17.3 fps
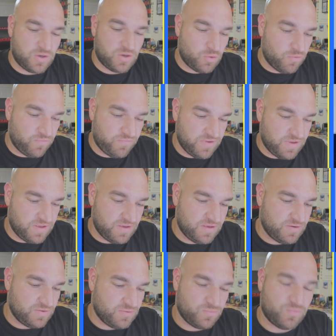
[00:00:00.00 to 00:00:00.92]
goofy
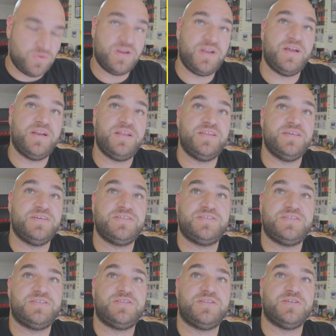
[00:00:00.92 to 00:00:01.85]
one out of
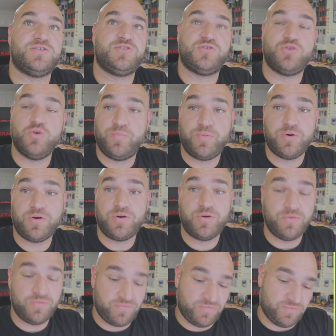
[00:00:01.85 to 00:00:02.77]
this, the super
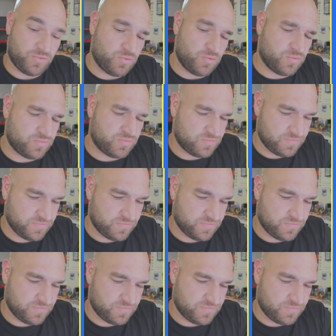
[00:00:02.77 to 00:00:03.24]
goof, oof,